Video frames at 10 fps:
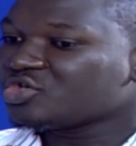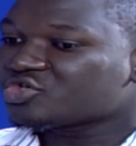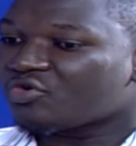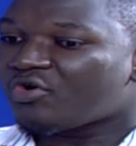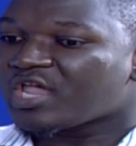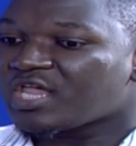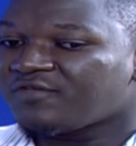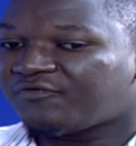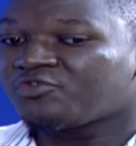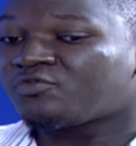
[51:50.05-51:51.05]
So
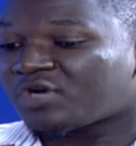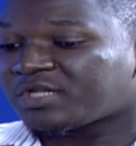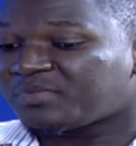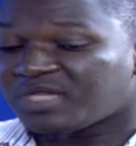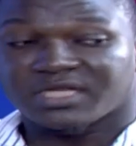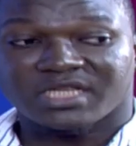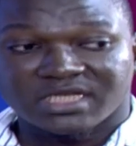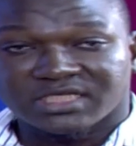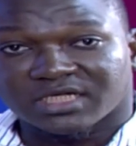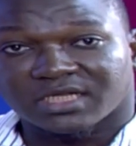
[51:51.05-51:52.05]
if you want to be an
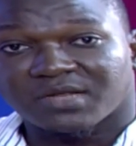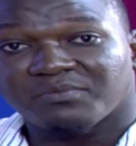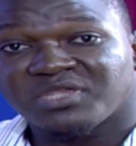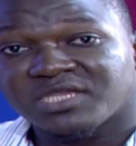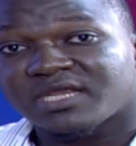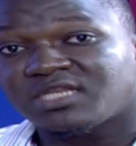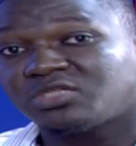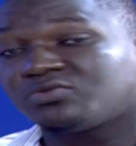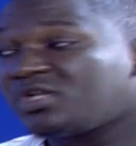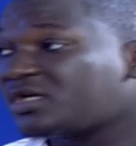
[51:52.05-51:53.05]
intern, be ready
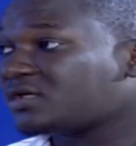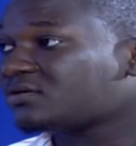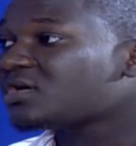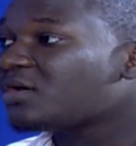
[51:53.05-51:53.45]
to learn.